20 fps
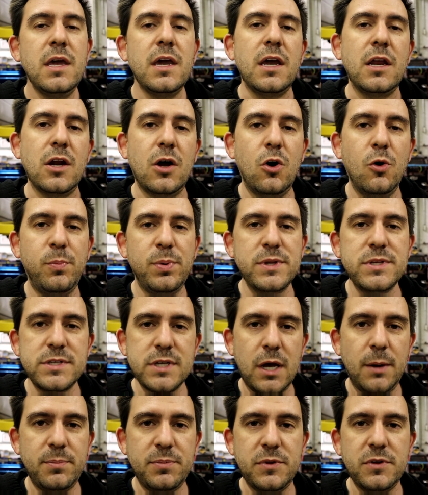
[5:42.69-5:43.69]
it opens
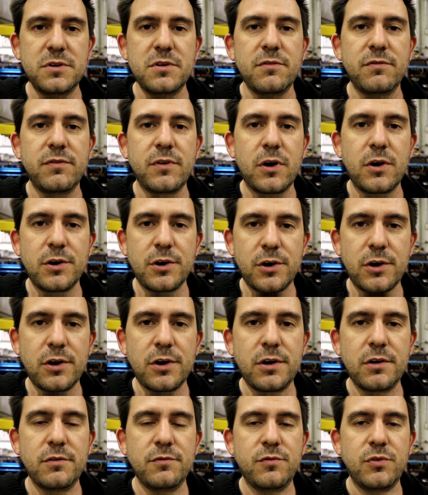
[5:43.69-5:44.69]
up the
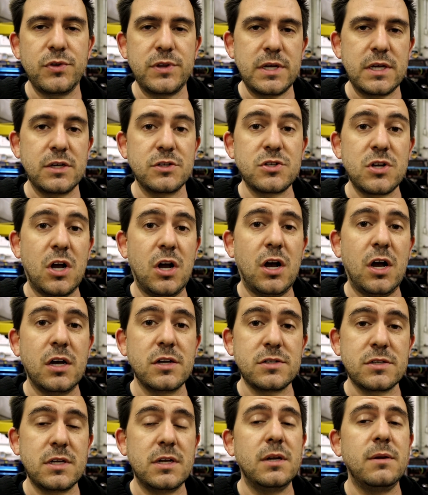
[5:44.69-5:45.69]
diverter for the
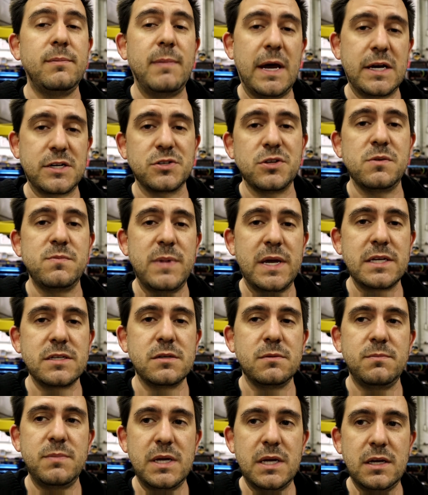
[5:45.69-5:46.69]
exhaust and it actually makes
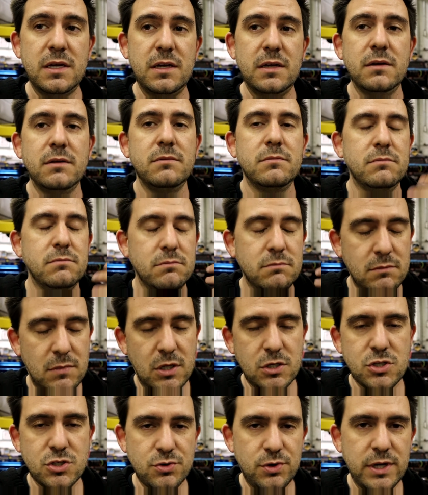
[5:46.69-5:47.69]
it be
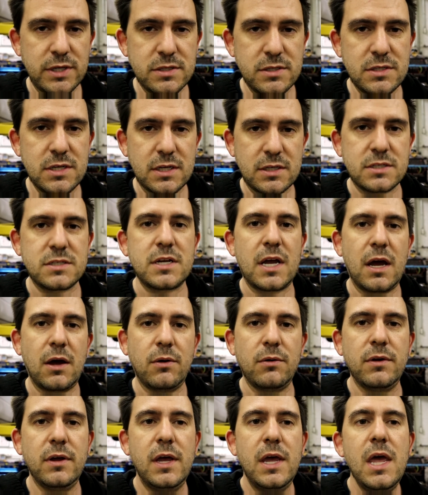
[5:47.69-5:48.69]
a straight 6
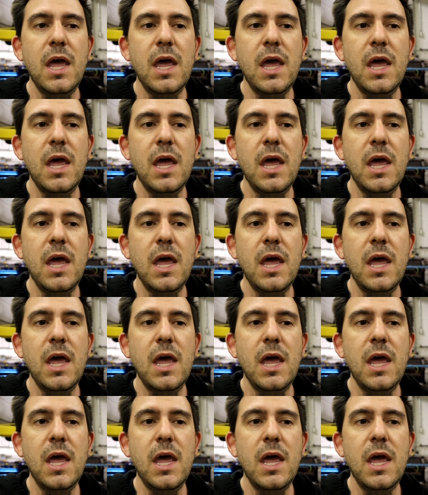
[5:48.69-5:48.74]
sound.